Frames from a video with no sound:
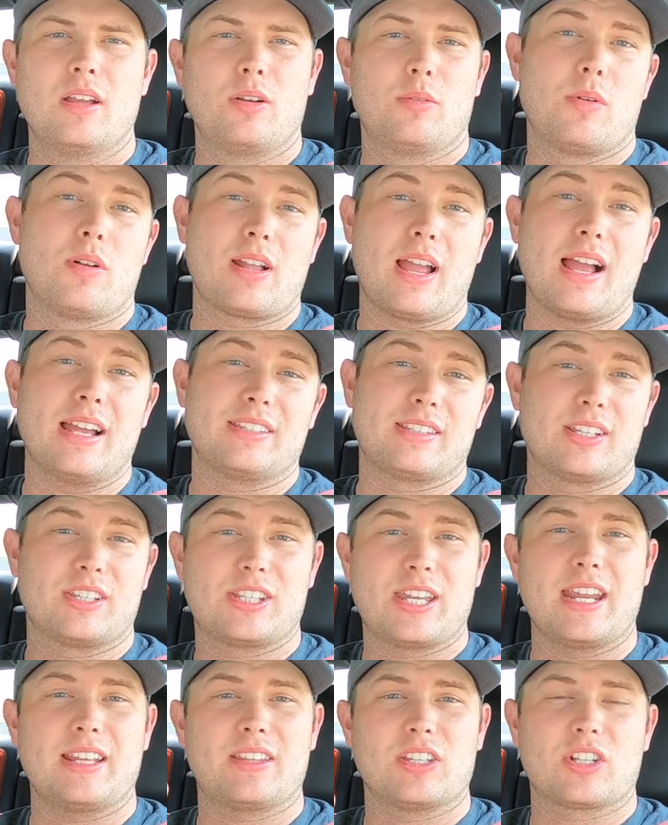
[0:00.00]
Well guys, let's
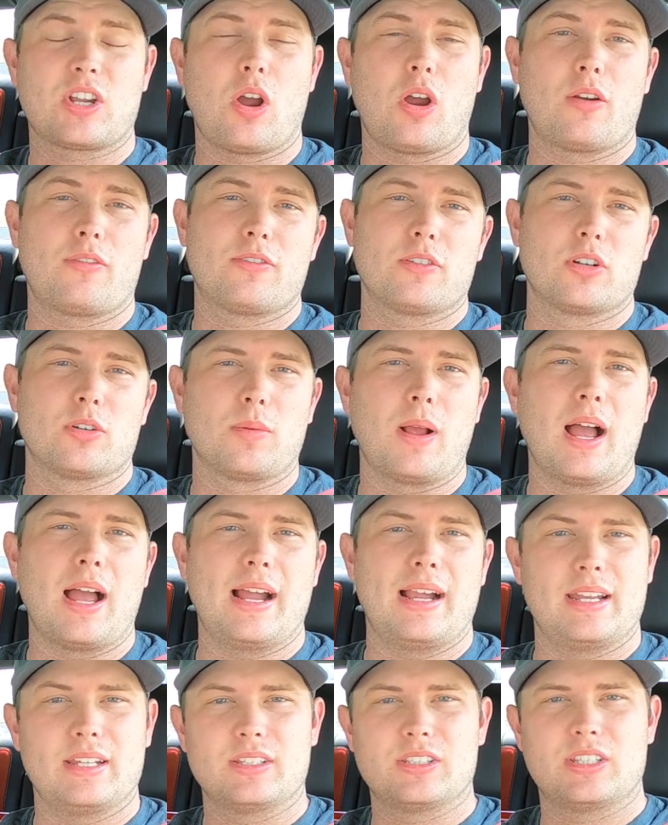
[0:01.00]
take this car for a
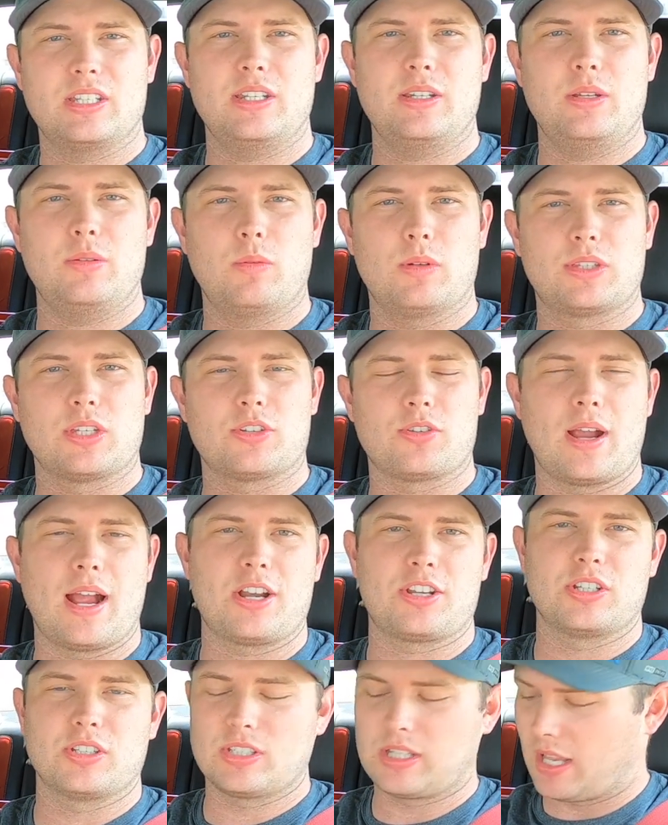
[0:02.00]
ride and see what the
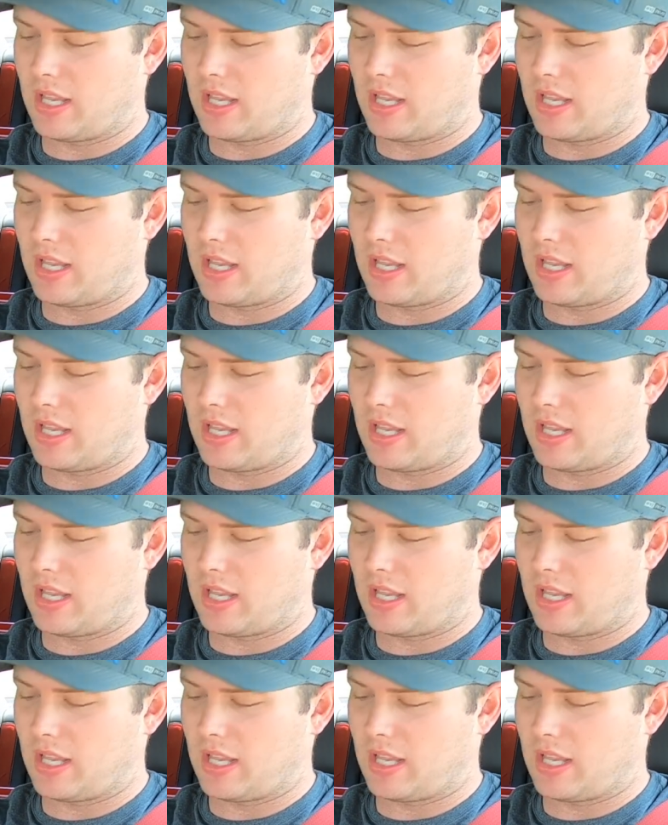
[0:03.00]
traction's